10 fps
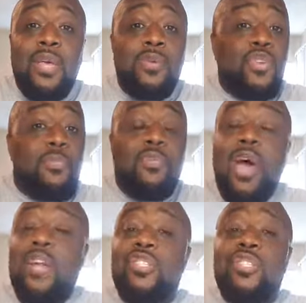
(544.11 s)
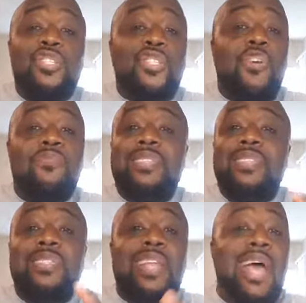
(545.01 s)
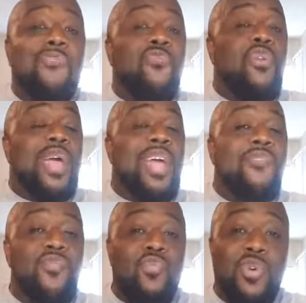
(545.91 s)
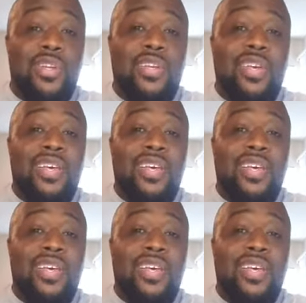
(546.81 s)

Your product or service is not for everyone.